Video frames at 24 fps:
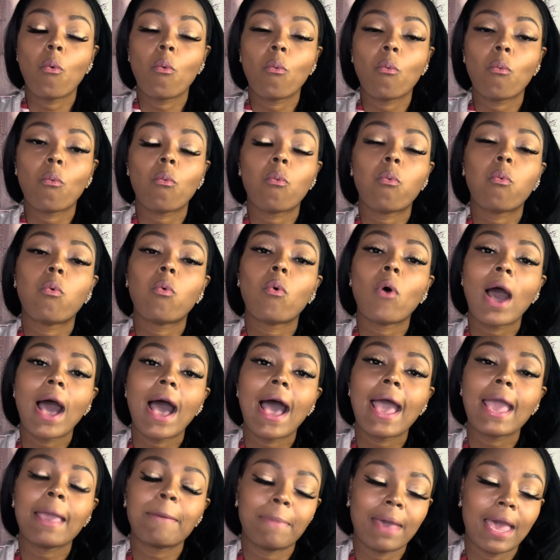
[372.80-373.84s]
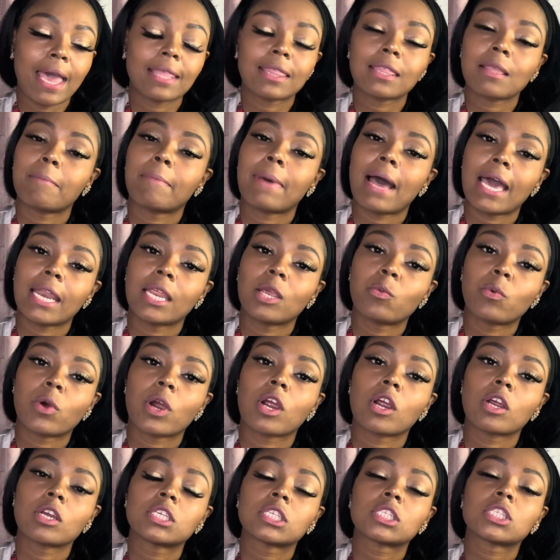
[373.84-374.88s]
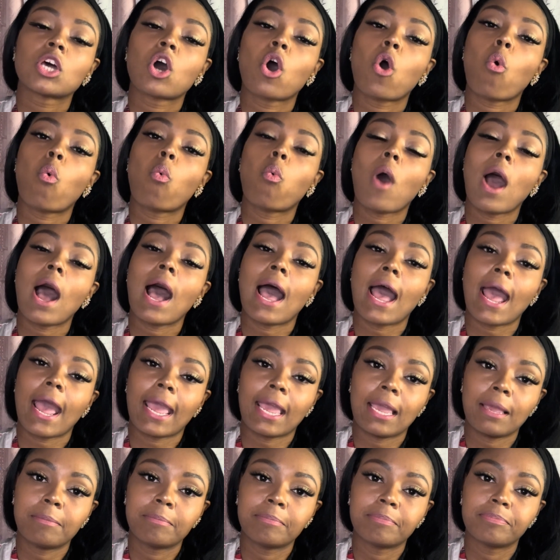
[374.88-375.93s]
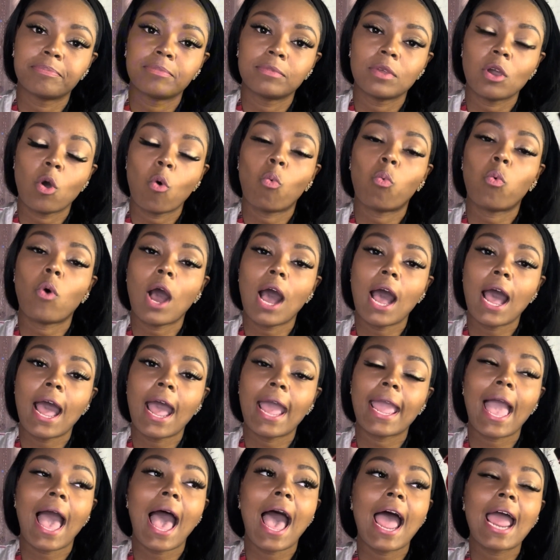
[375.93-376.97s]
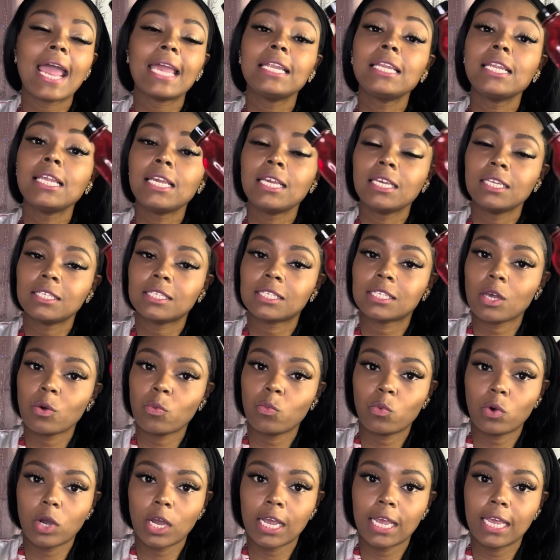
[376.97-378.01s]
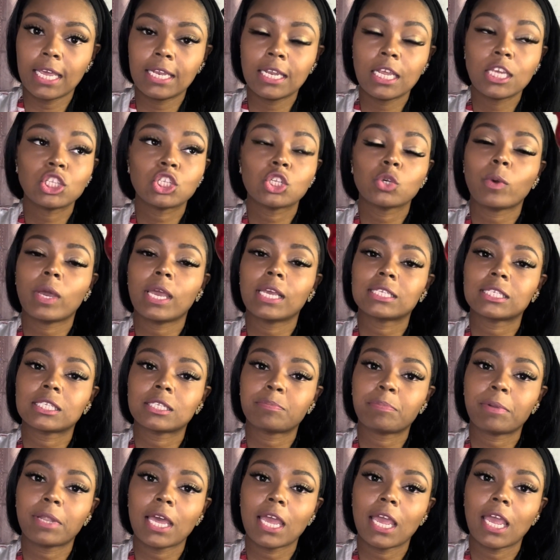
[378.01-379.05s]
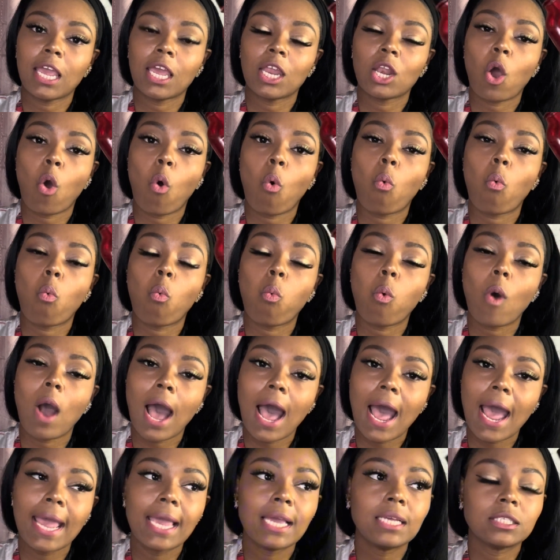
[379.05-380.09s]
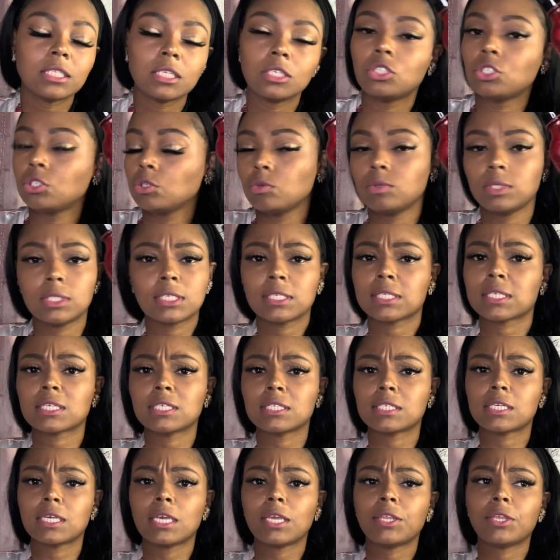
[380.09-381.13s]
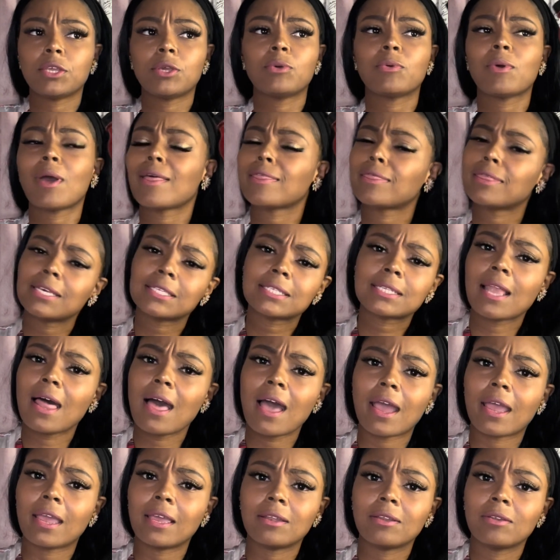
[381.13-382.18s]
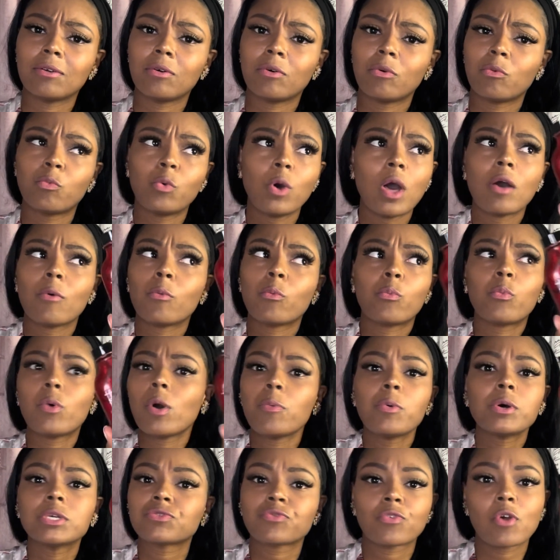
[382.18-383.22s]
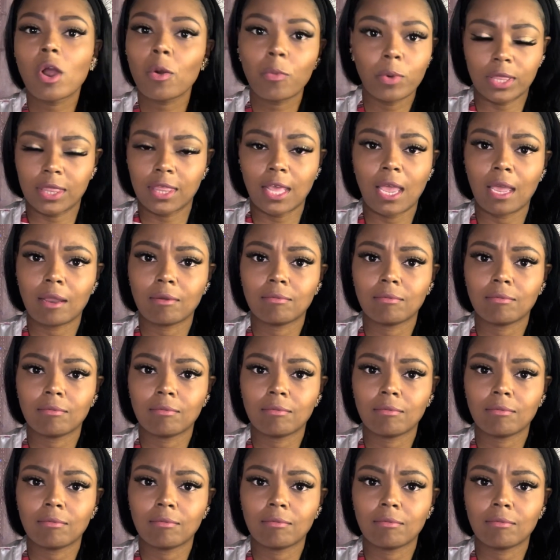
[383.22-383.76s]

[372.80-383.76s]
Why Bath and Body Works? Why? I need someone to explain, why did you discontinue this line? What was wrong with it?